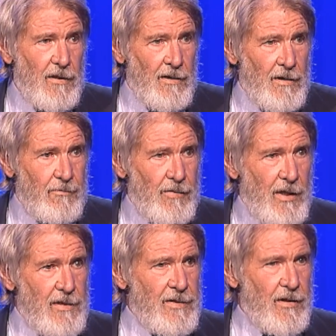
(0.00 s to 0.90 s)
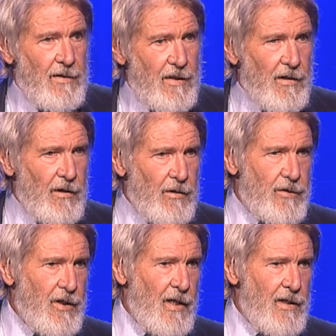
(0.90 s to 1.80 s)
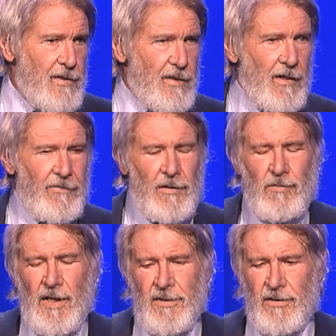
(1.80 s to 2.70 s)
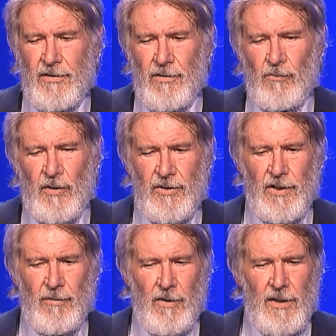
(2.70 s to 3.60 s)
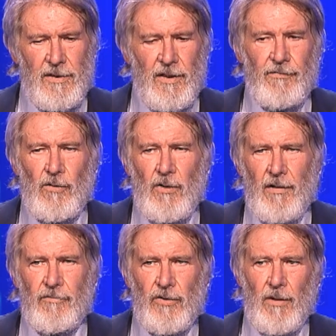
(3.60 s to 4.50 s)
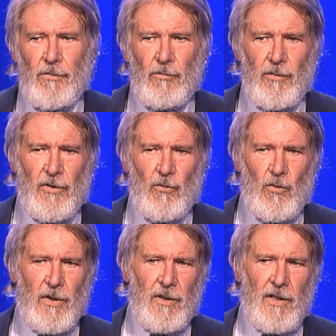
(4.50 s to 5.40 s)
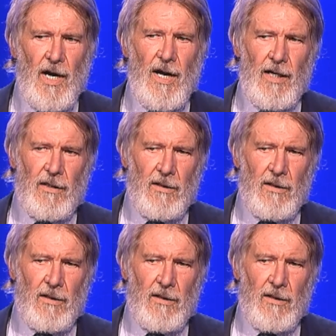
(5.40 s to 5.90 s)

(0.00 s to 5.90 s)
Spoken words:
the Protestant theologian, I discovered a passage in which he writes, if you have trouble with the word God,